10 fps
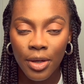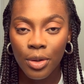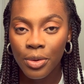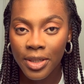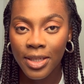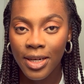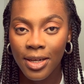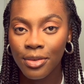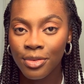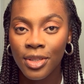already
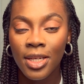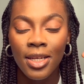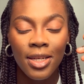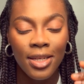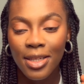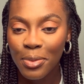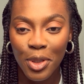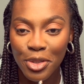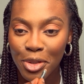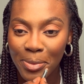have lip
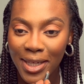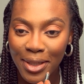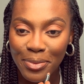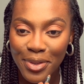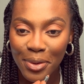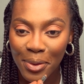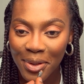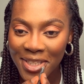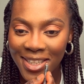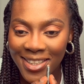gloss on my lips, so
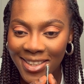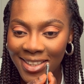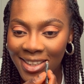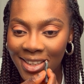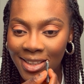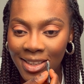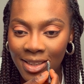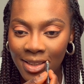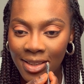just do this.